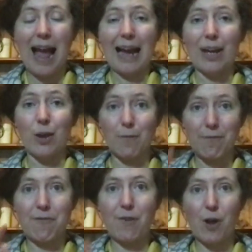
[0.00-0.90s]
and
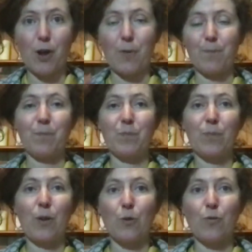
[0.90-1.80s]
confirm
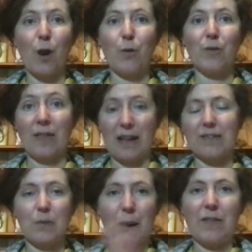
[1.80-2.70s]
your vote, and
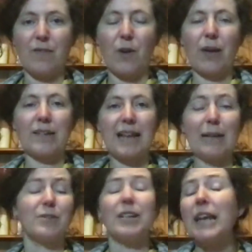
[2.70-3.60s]
that's the way the vote gets
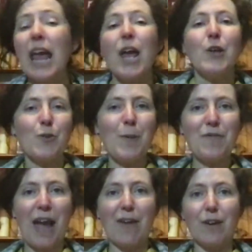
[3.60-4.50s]
counted. And to be
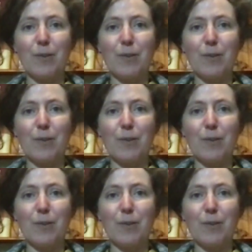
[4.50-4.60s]
fair, it's